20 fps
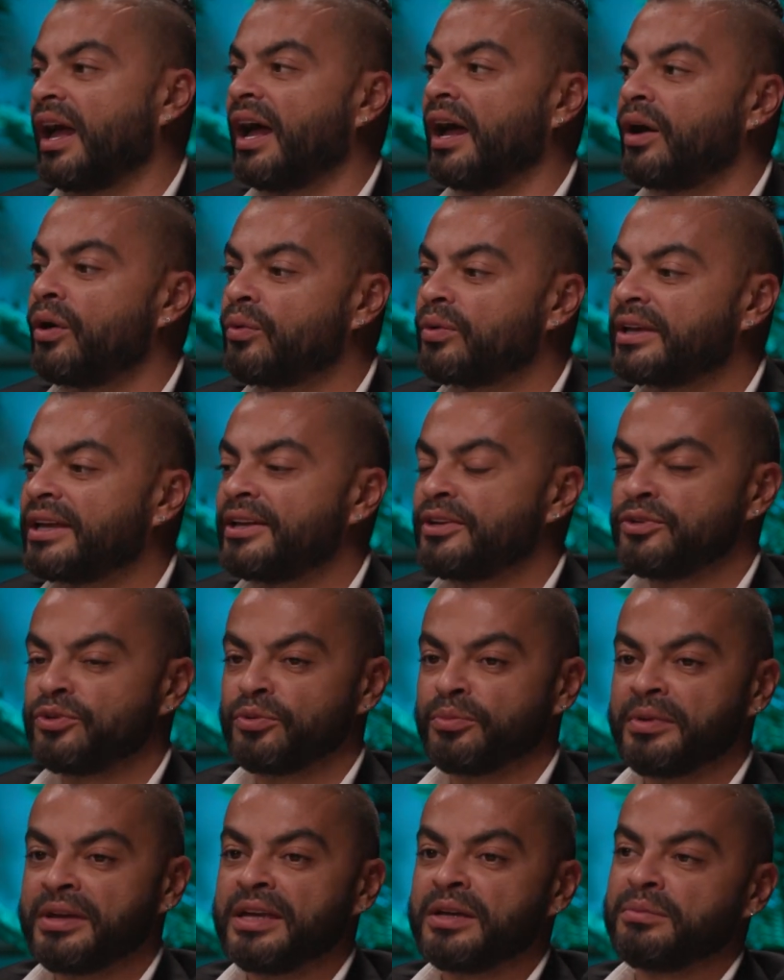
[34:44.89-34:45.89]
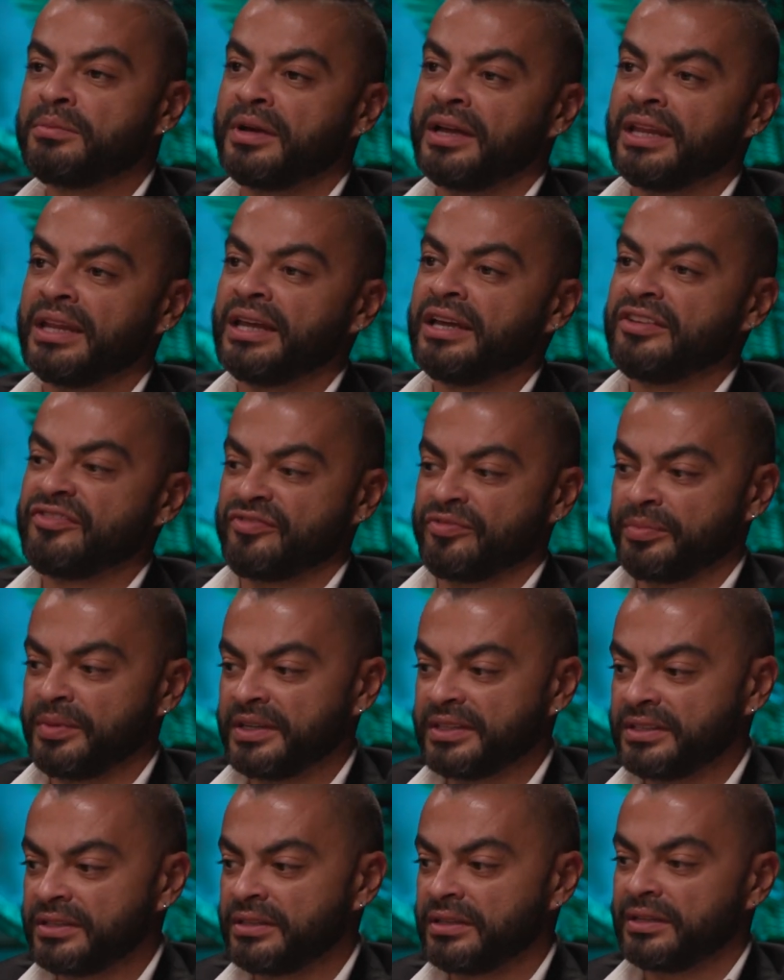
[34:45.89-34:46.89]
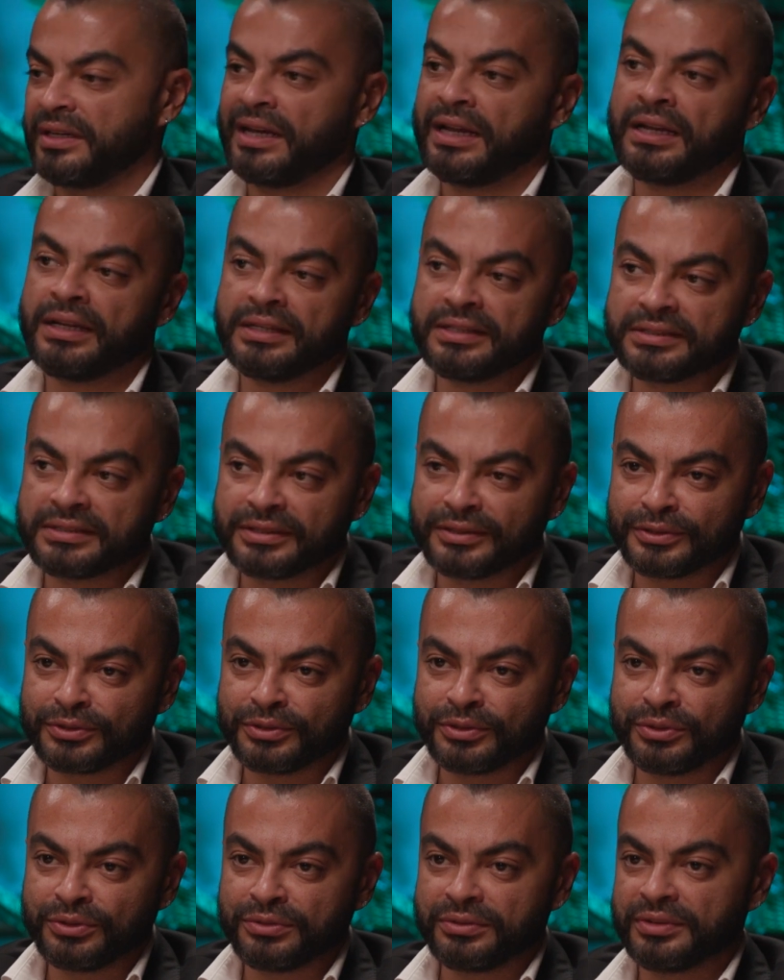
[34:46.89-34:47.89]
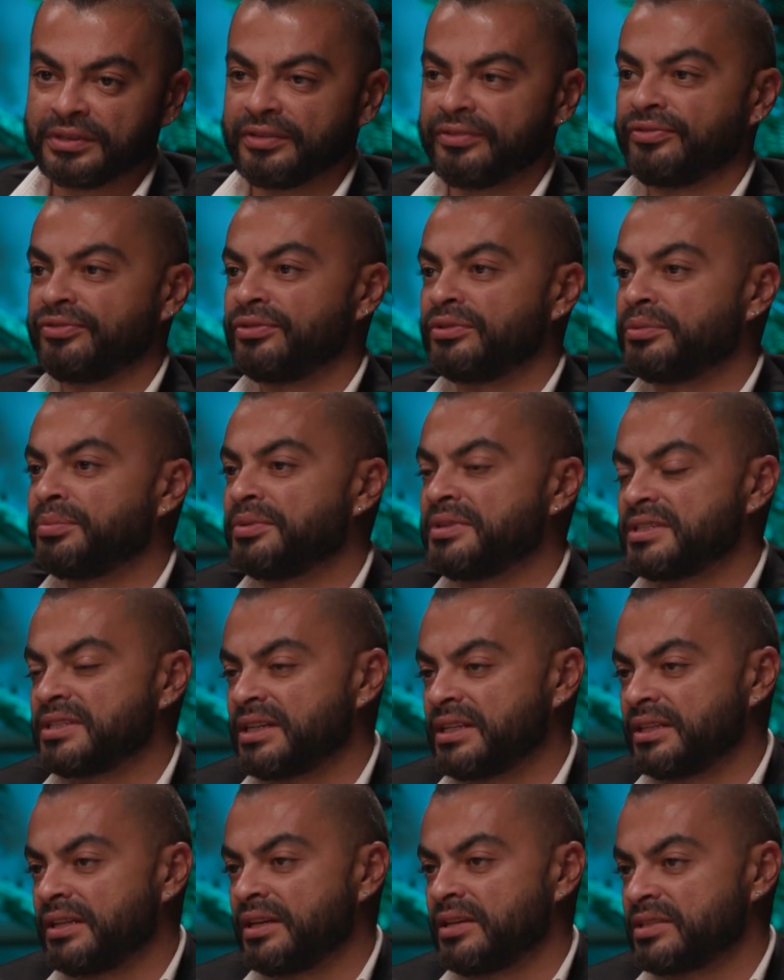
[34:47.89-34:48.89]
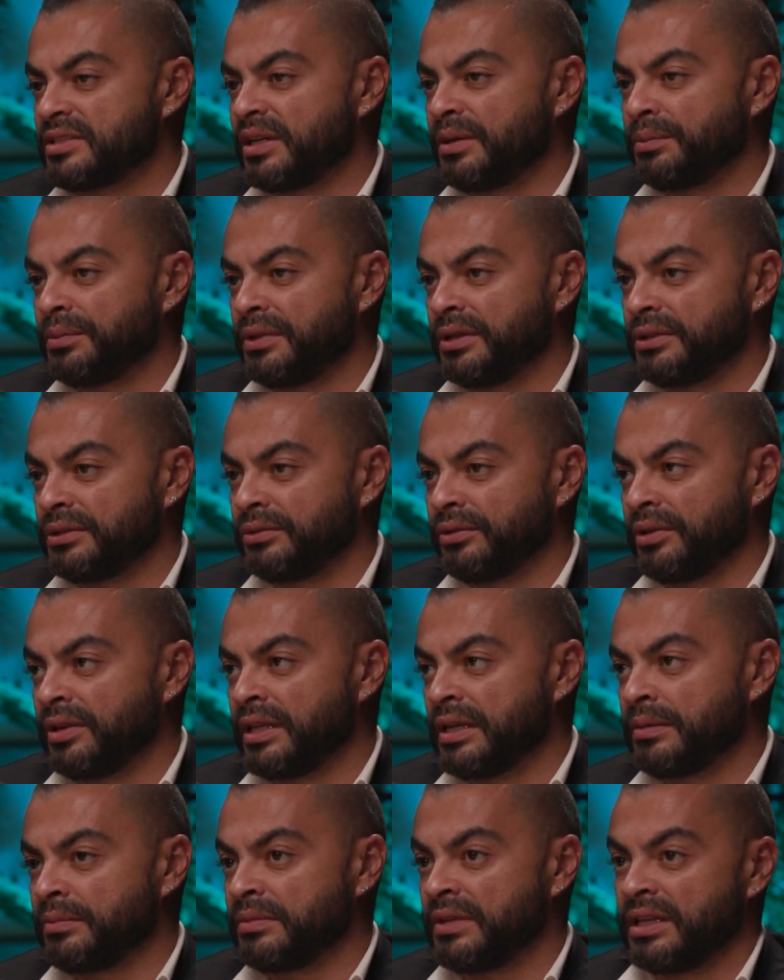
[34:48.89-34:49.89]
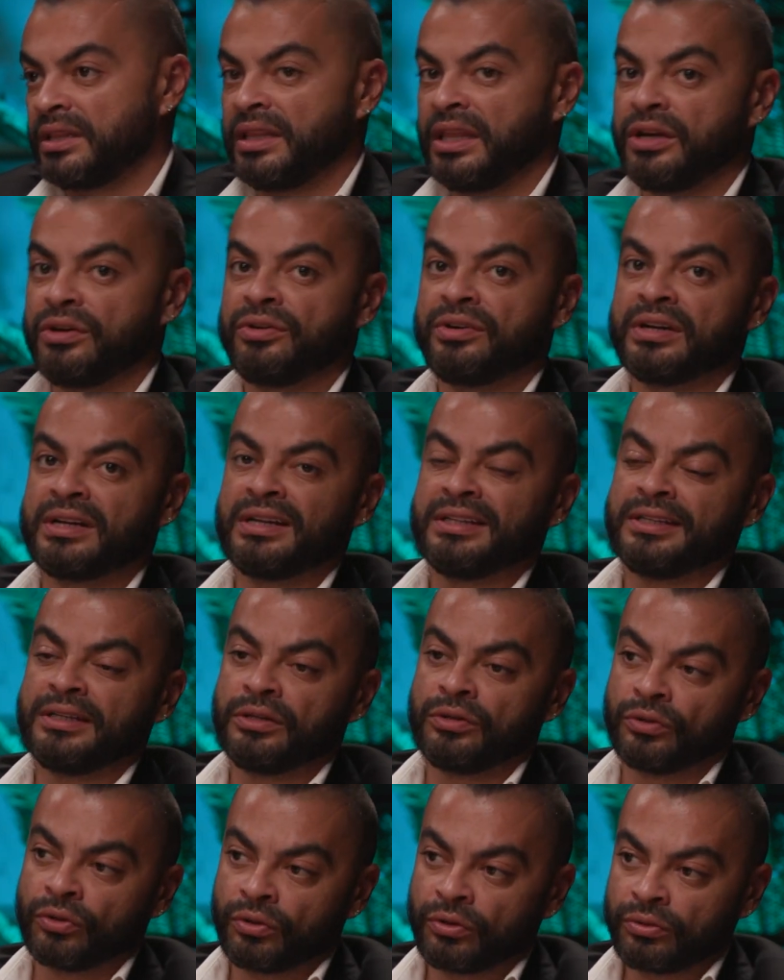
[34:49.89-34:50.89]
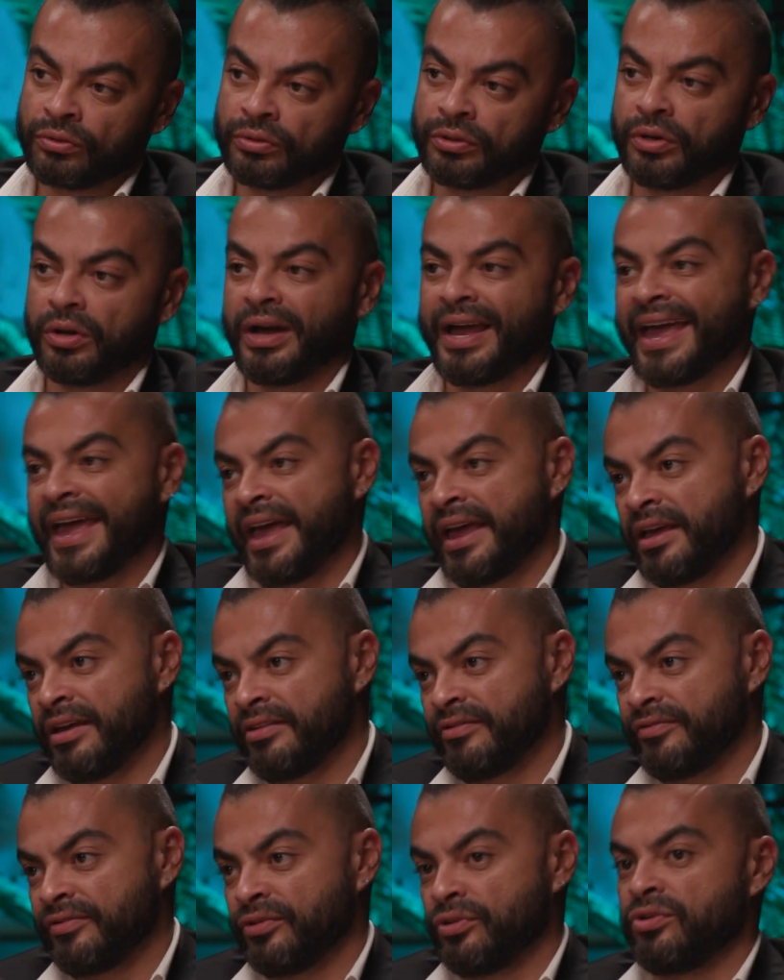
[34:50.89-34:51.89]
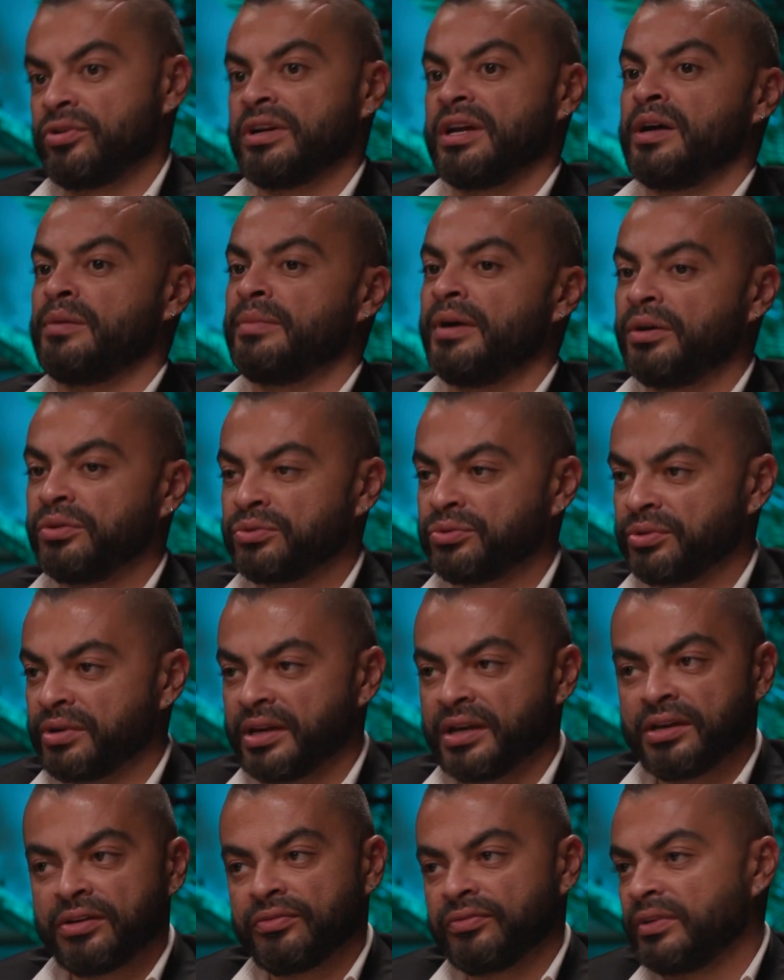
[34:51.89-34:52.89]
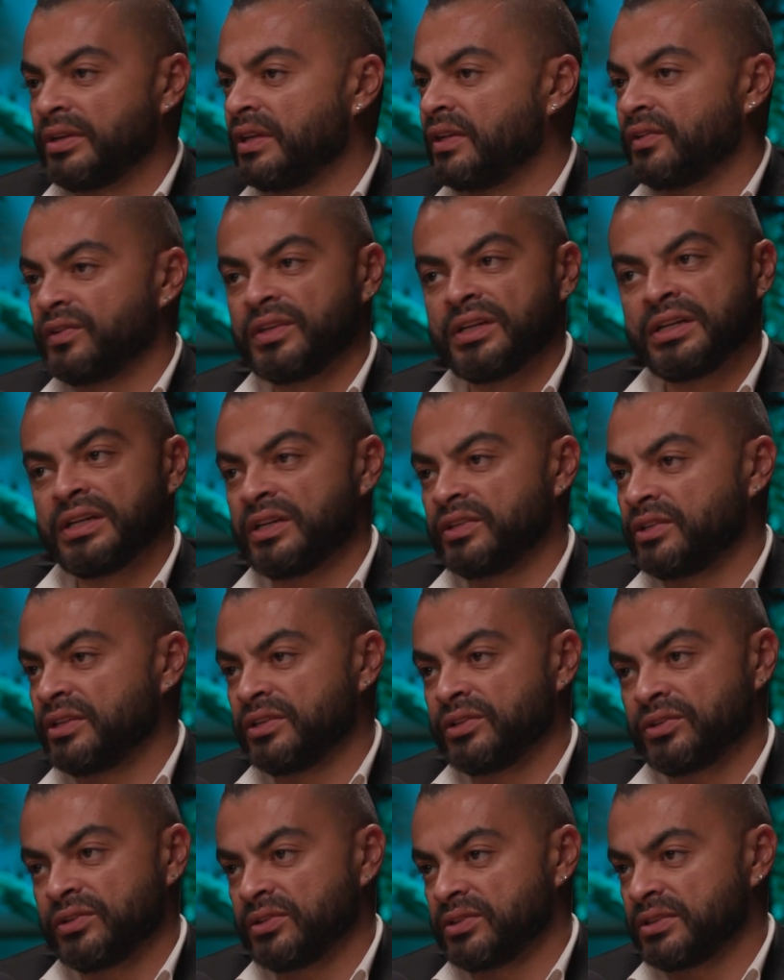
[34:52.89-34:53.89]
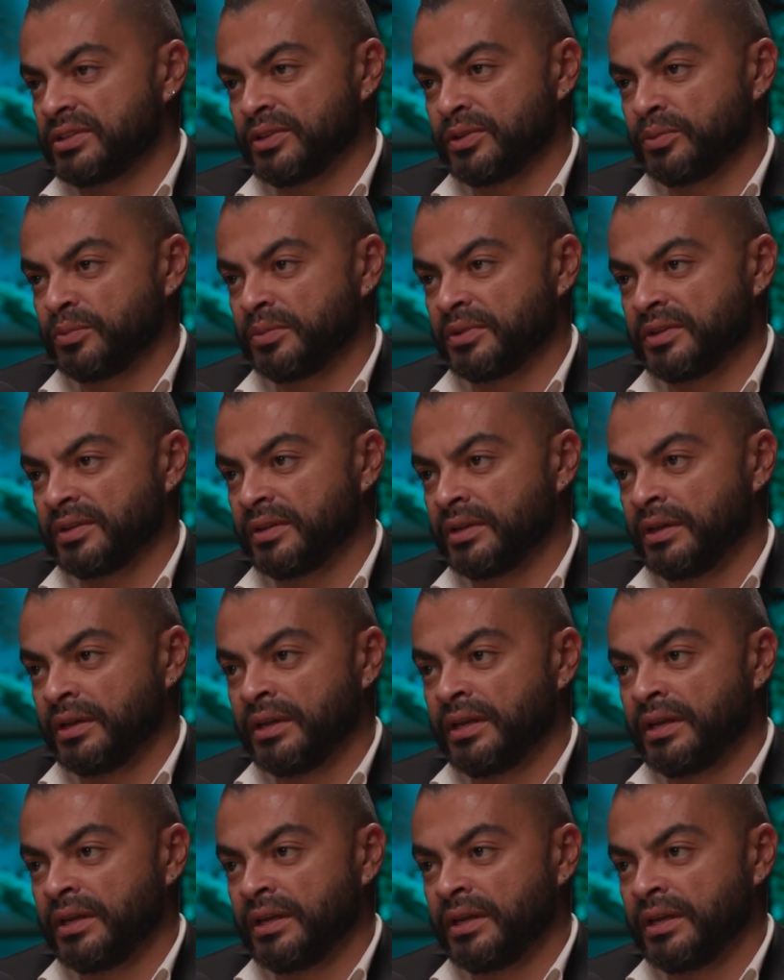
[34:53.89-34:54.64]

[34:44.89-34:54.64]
How can you make my life better? I'll listen to you. If you're presenting something to them that they already know, have, or about to have, they're not interested, man.